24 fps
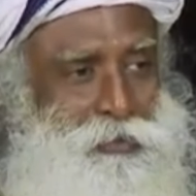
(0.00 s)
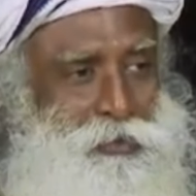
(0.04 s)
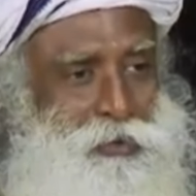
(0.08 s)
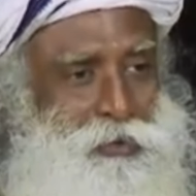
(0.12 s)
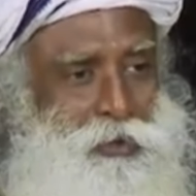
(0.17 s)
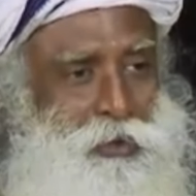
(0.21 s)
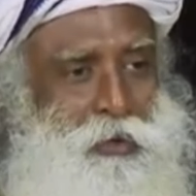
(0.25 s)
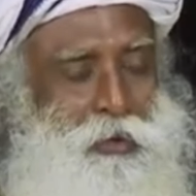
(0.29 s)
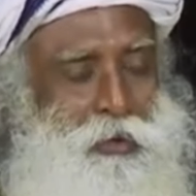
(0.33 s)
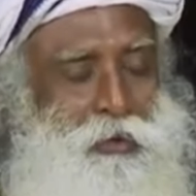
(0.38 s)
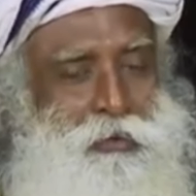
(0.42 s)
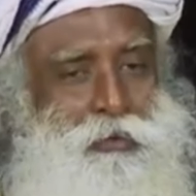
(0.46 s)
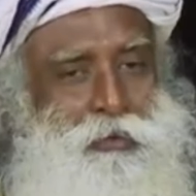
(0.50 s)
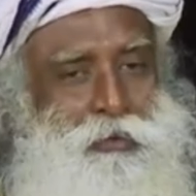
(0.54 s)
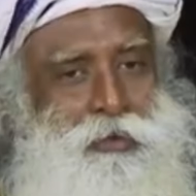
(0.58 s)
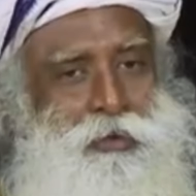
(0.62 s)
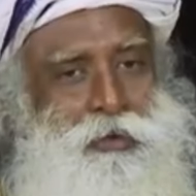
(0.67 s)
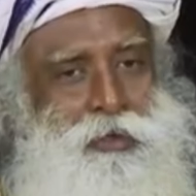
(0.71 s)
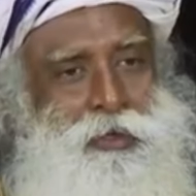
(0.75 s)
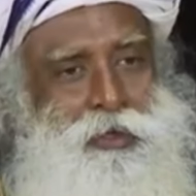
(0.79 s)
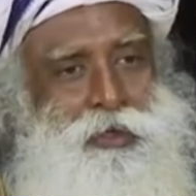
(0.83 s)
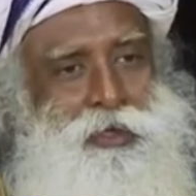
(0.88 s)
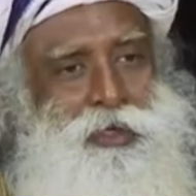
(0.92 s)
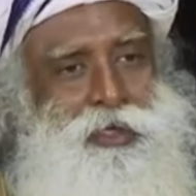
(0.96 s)
so
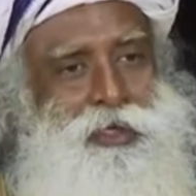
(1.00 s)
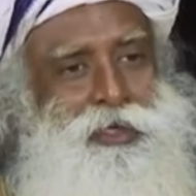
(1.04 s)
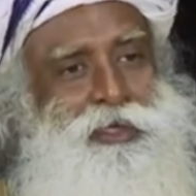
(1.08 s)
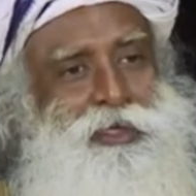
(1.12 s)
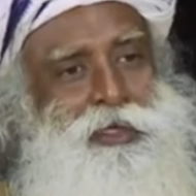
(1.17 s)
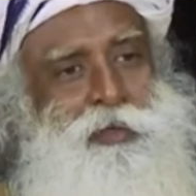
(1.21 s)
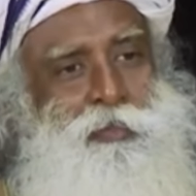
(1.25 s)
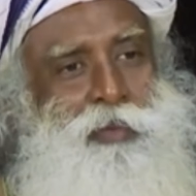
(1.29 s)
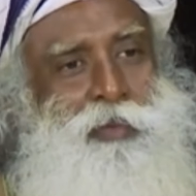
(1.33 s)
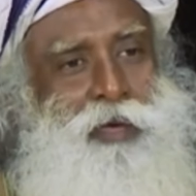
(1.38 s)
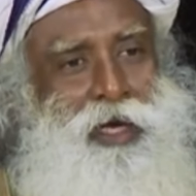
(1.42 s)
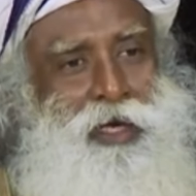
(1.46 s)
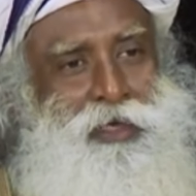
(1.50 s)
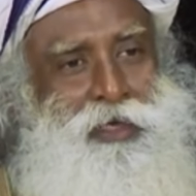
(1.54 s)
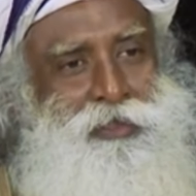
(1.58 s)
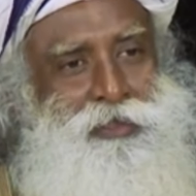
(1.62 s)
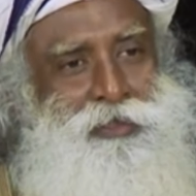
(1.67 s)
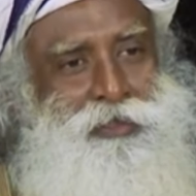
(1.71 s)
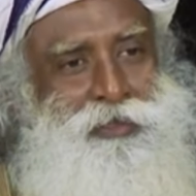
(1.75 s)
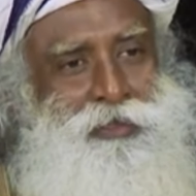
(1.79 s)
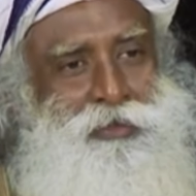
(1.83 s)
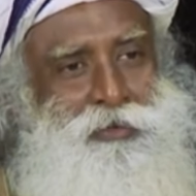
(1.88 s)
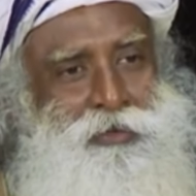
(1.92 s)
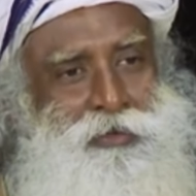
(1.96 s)
in the past,
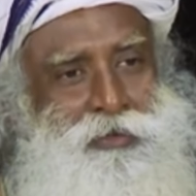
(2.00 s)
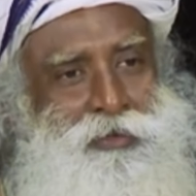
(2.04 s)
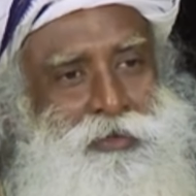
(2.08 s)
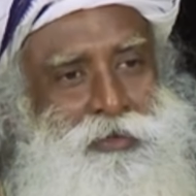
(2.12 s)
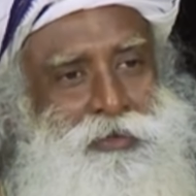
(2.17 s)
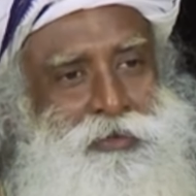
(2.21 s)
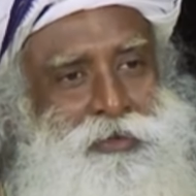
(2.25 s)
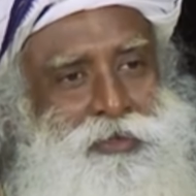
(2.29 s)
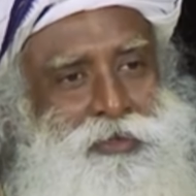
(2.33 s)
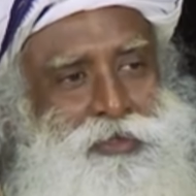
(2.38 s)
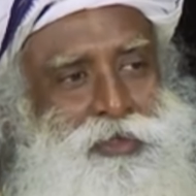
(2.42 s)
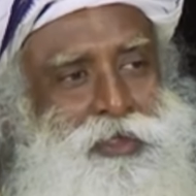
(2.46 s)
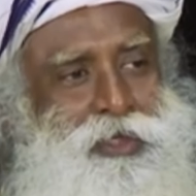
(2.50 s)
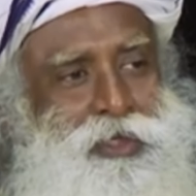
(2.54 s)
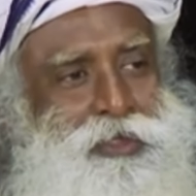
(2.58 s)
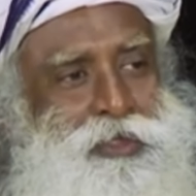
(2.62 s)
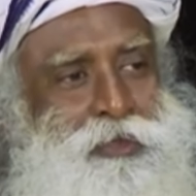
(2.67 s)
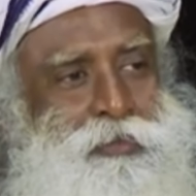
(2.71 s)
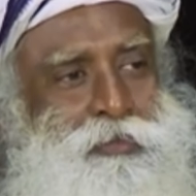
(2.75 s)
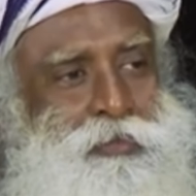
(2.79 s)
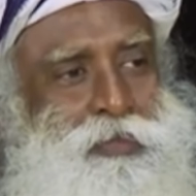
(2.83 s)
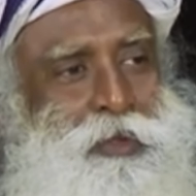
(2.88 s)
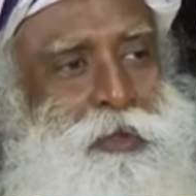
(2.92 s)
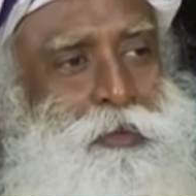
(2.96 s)

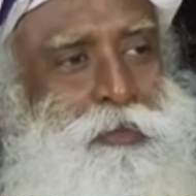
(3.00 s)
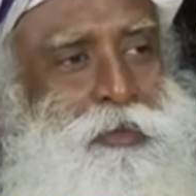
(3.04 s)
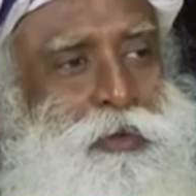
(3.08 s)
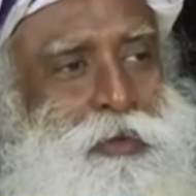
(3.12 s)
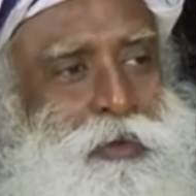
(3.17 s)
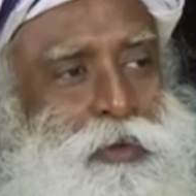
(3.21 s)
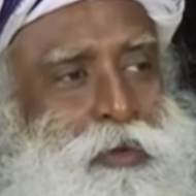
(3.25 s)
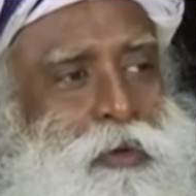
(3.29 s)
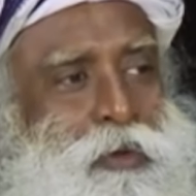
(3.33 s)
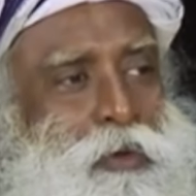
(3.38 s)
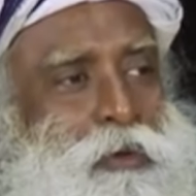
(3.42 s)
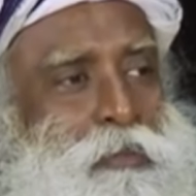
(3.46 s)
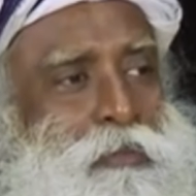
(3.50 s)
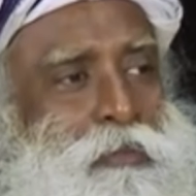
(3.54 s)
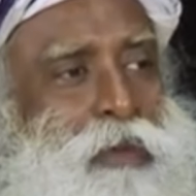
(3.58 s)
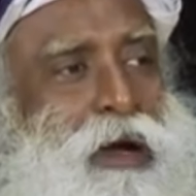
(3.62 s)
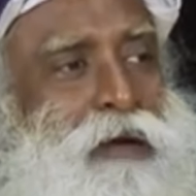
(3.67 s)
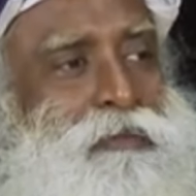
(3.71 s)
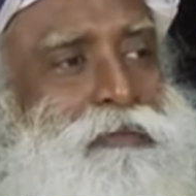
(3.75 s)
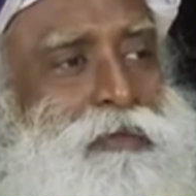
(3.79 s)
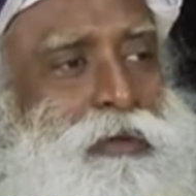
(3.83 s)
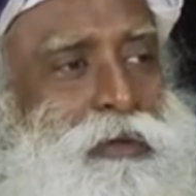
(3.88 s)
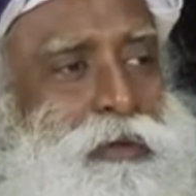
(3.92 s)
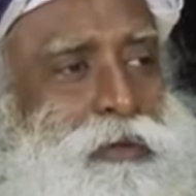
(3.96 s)
certain people rode
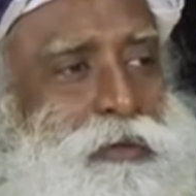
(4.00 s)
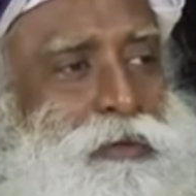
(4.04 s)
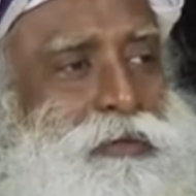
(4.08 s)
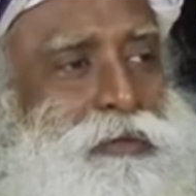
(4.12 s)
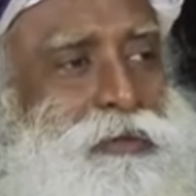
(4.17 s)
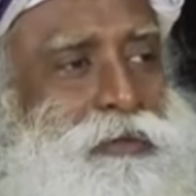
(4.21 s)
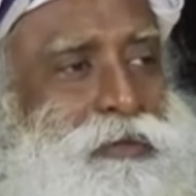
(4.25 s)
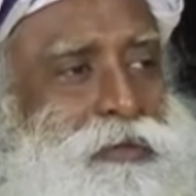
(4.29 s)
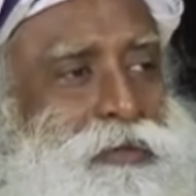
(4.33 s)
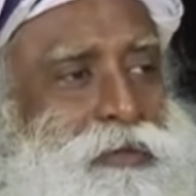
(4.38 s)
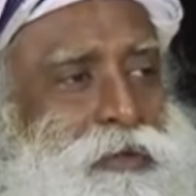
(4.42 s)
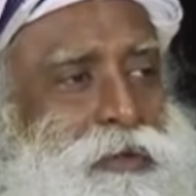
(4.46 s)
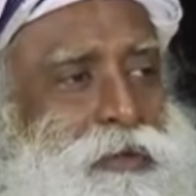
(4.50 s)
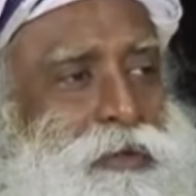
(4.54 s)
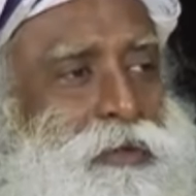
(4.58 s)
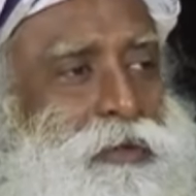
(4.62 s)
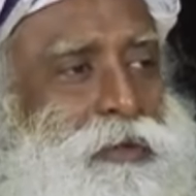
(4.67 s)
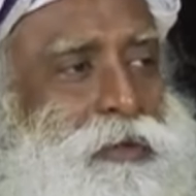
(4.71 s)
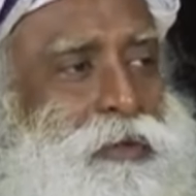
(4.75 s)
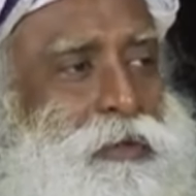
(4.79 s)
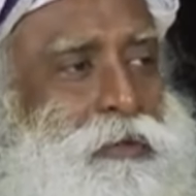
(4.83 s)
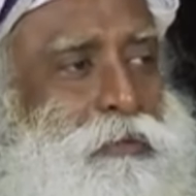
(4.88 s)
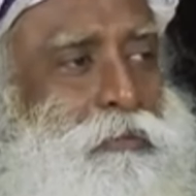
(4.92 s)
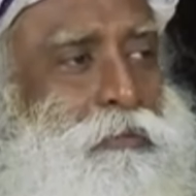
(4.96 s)
buffaloes
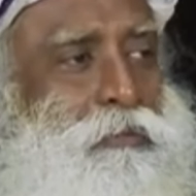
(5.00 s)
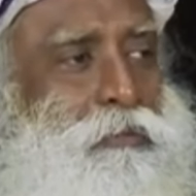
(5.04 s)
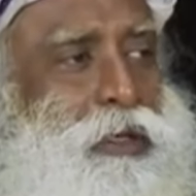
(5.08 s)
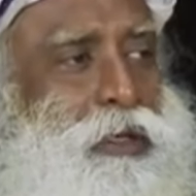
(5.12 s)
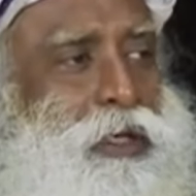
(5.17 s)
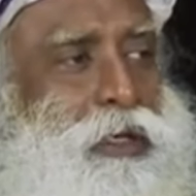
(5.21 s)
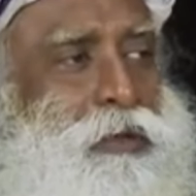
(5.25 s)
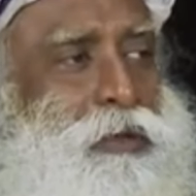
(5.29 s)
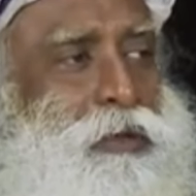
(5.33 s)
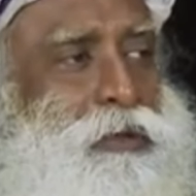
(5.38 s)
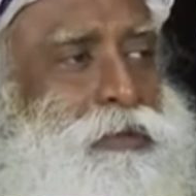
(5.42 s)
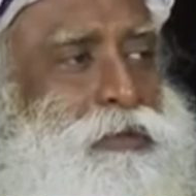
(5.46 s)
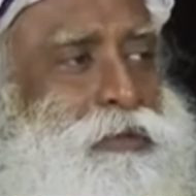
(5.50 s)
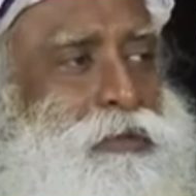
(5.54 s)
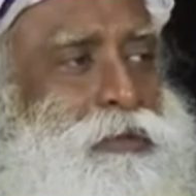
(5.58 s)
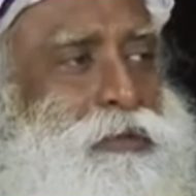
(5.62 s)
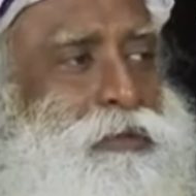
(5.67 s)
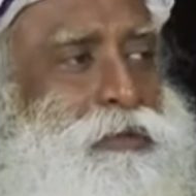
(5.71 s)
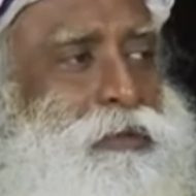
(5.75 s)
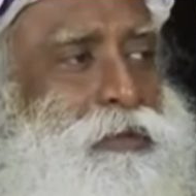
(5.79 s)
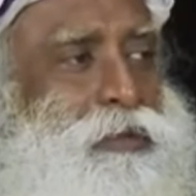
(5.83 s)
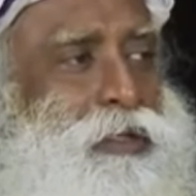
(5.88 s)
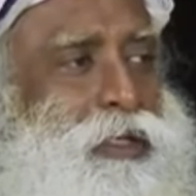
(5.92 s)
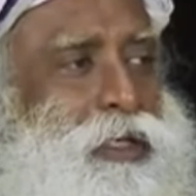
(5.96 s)

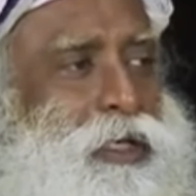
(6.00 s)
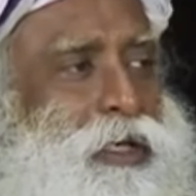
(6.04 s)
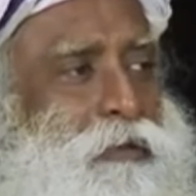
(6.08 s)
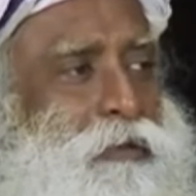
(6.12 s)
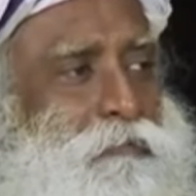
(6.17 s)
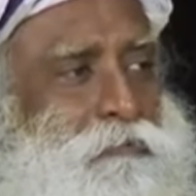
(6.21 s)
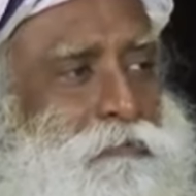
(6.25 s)
because in a